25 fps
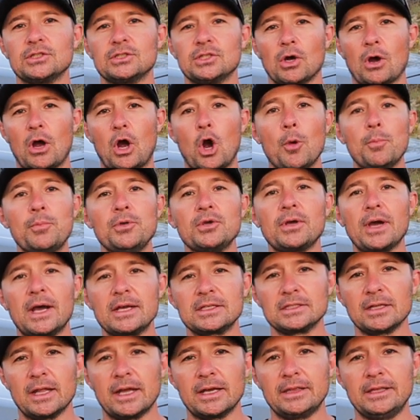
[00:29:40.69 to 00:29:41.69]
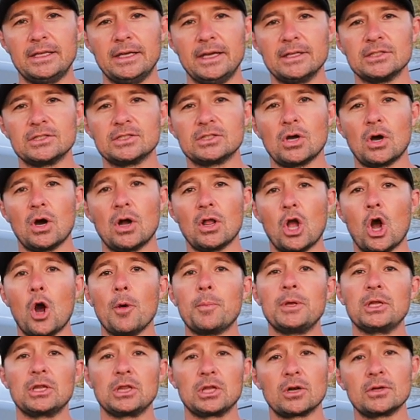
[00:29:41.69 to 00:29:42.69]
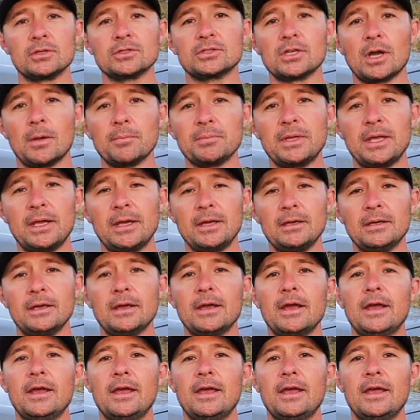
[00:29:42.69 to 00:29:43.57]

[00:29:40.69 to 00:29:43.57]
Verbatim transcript: So I hope you guys liked the install. I hope you learned something.